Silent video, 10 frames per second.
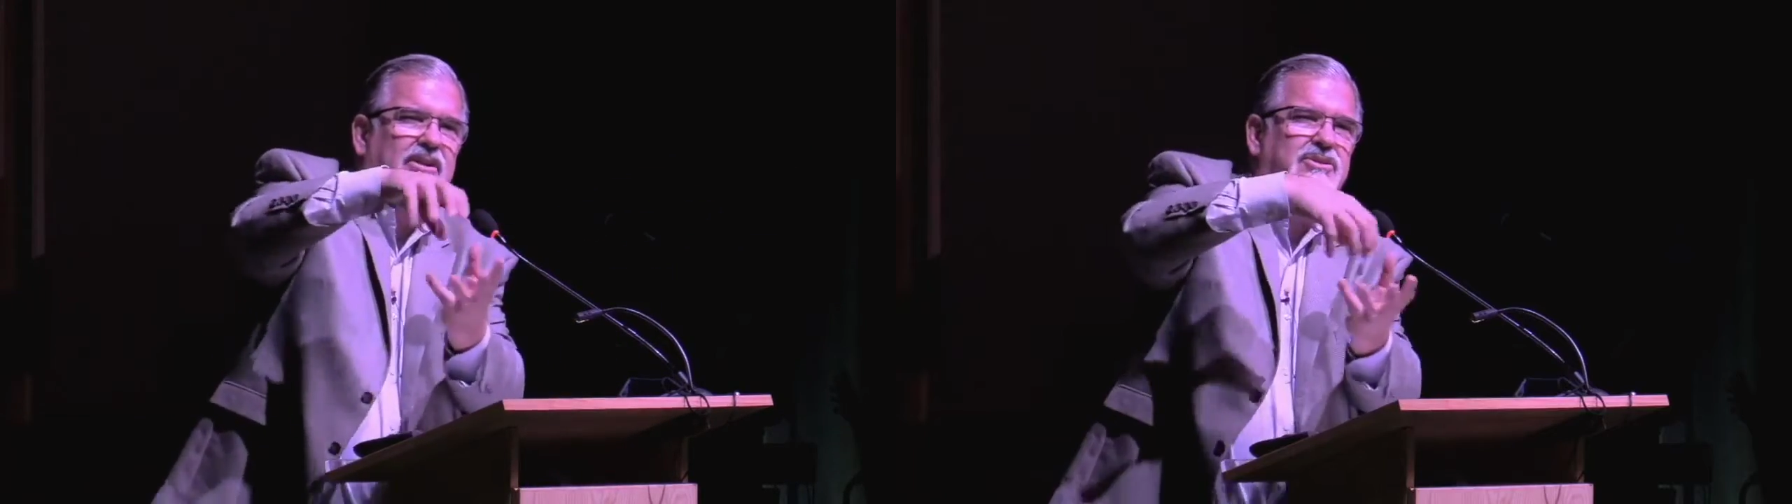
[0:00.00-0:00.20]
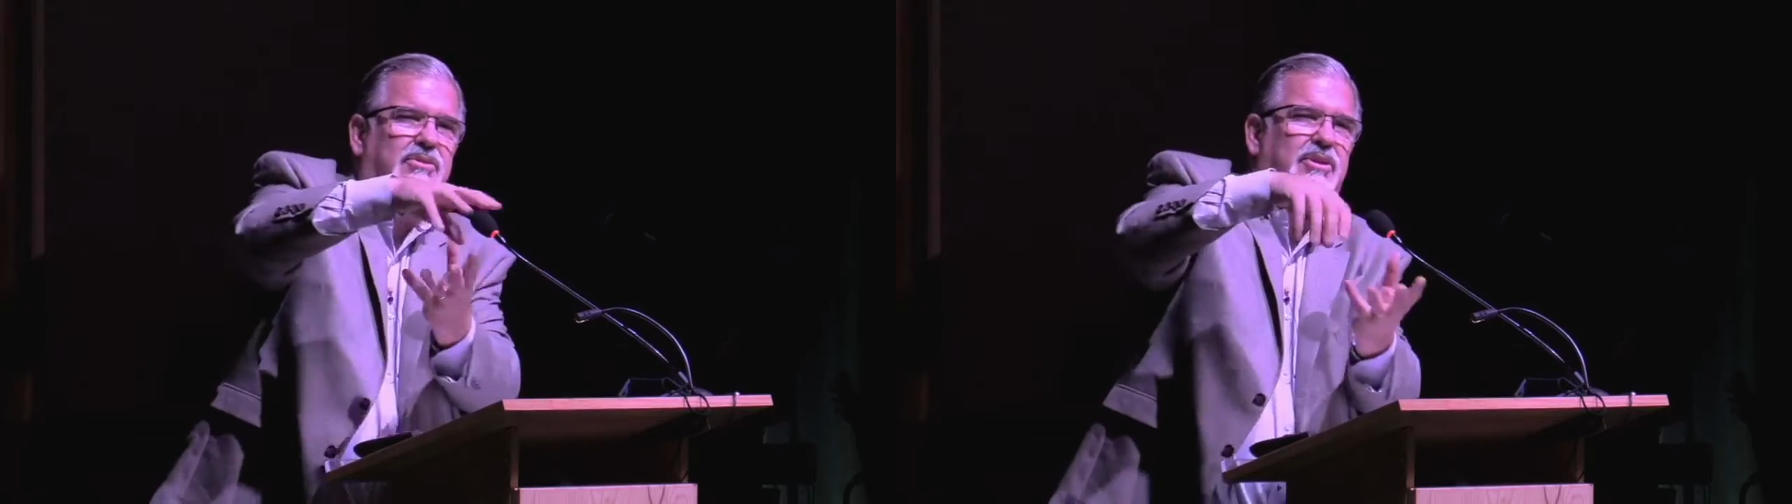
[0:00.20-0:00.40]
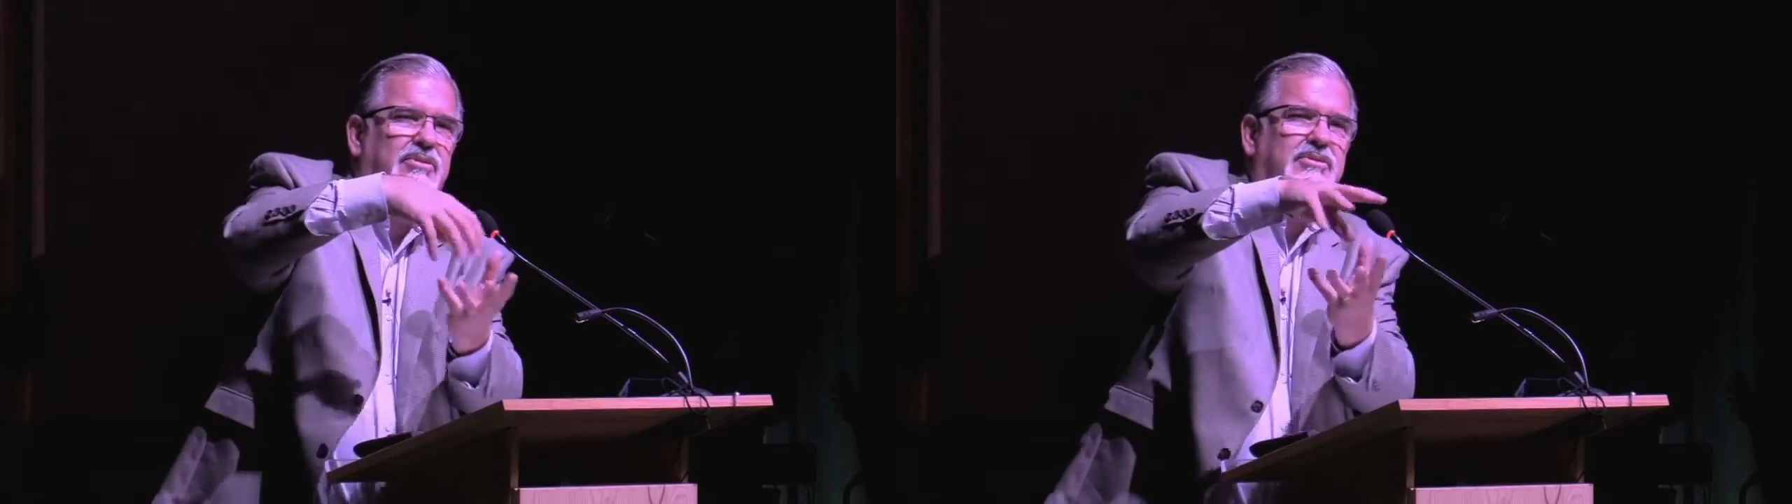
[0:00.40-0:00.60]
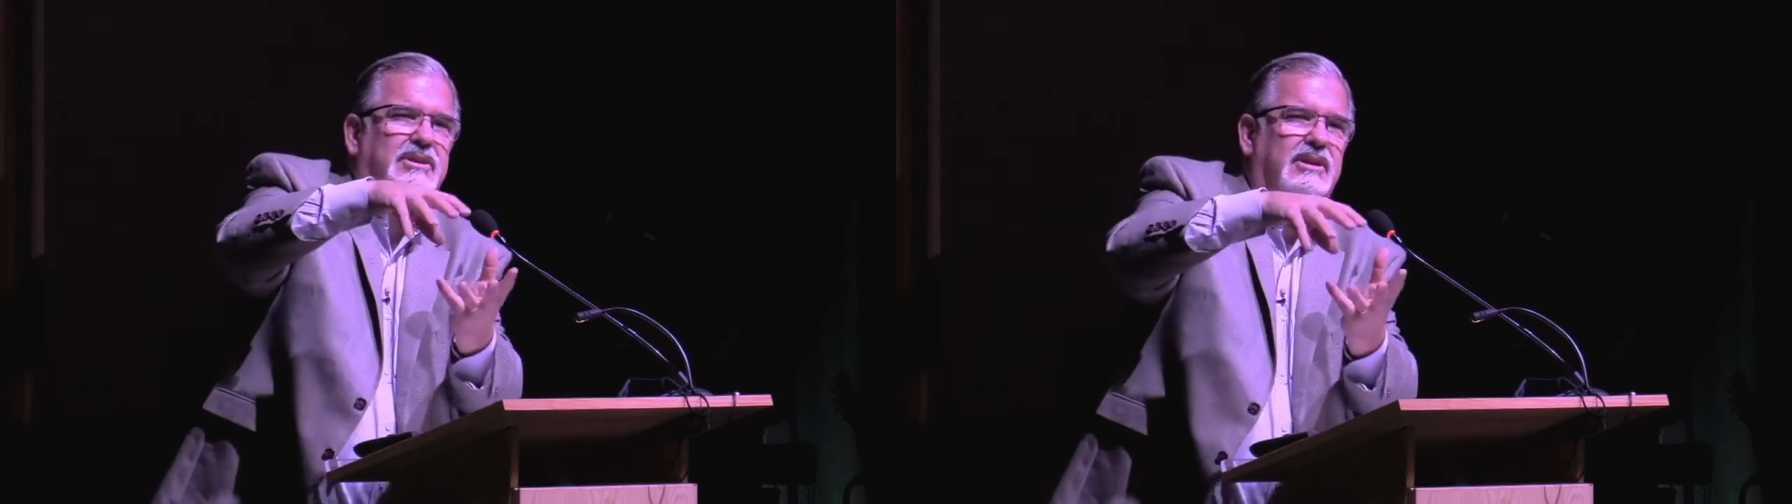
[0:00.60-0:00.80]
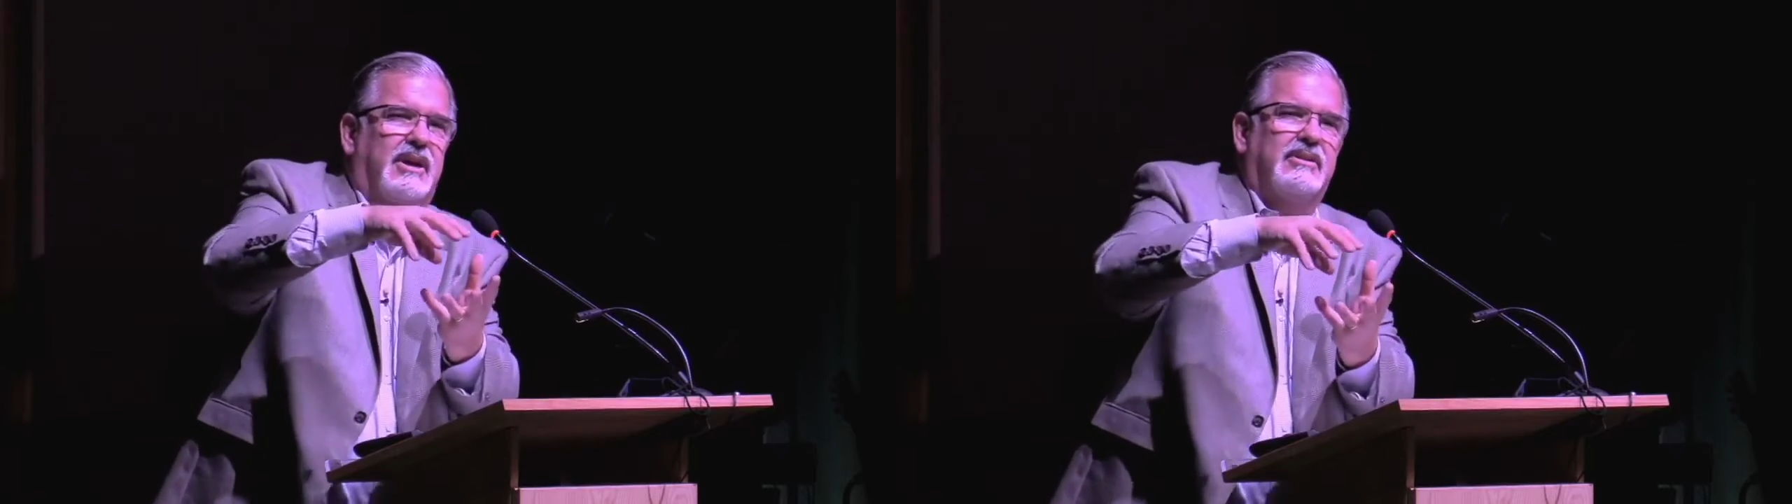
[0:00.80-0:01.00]
out and sort
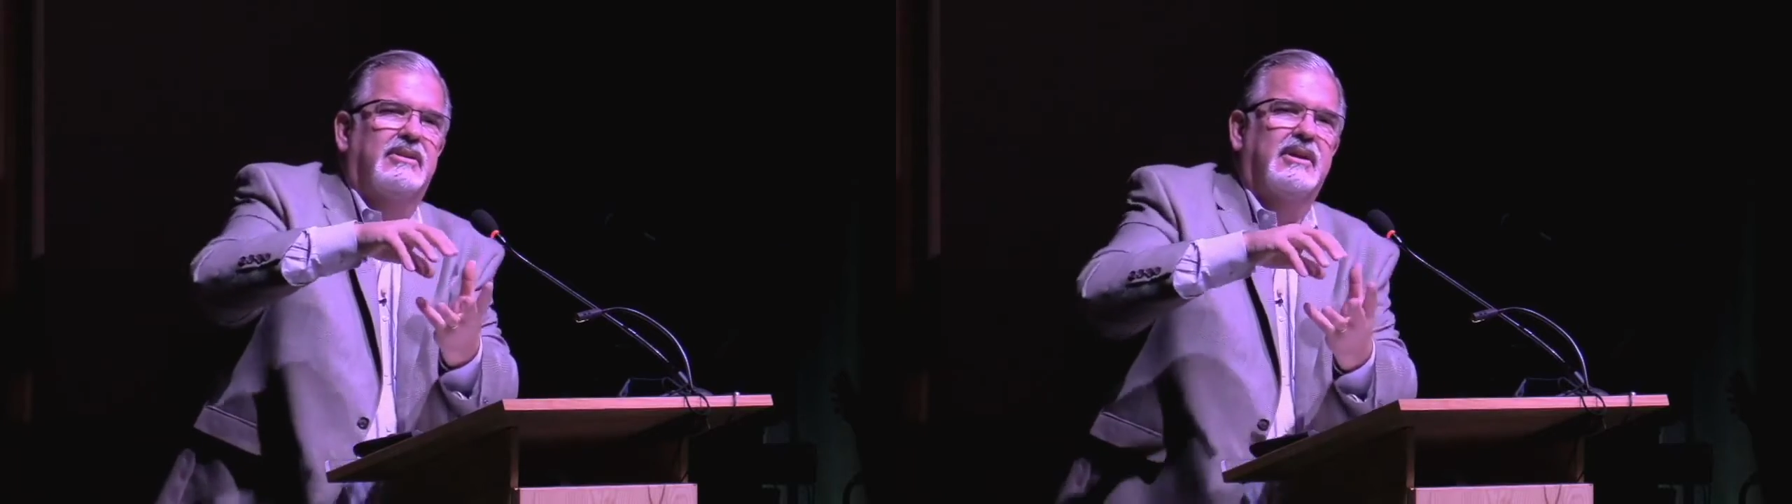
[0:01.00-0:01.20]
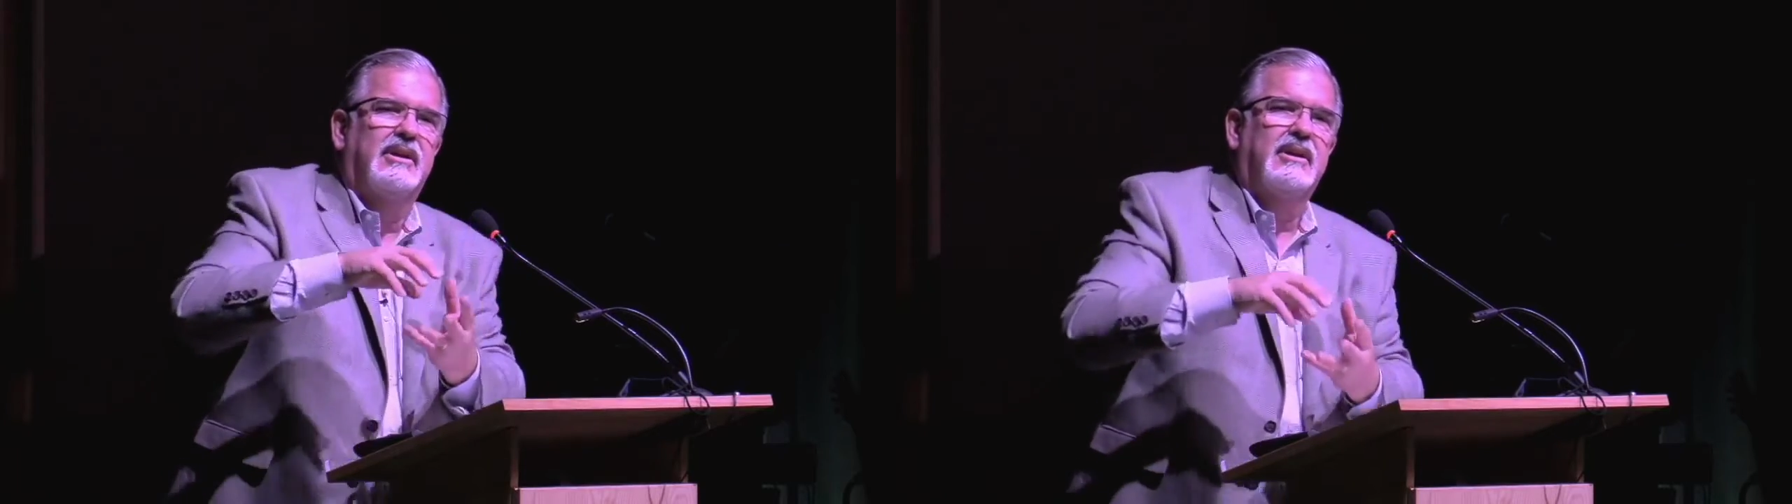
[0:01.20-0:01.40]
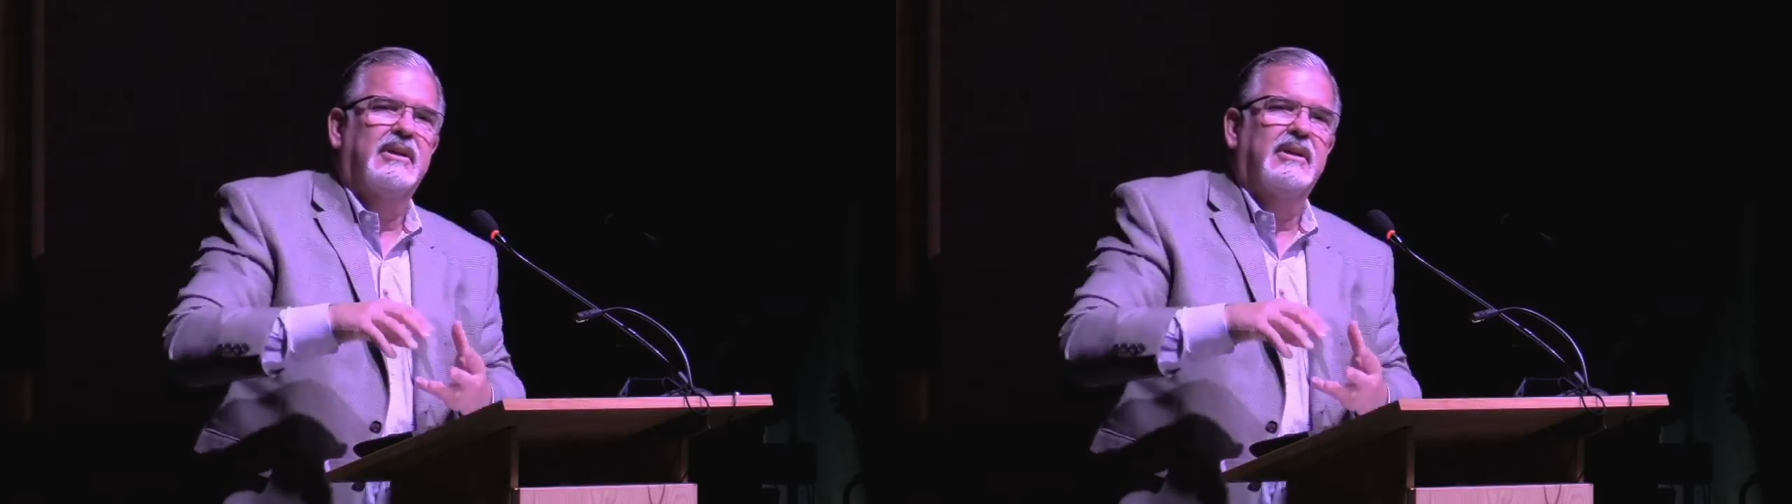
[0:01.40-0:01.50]
through together.